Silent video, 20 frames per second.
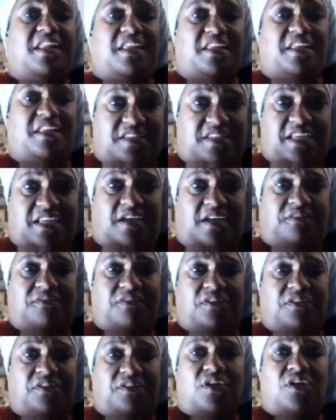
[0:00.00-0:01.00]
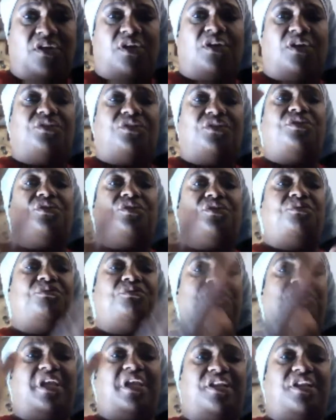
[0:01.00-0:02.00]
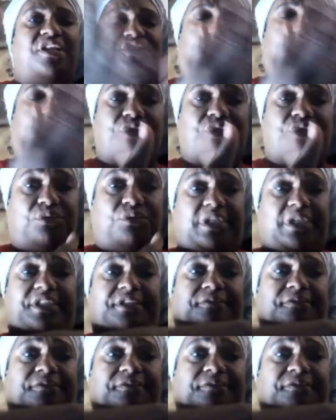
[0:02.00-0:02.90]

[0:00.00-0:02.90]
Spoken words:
itself, you enjoy it.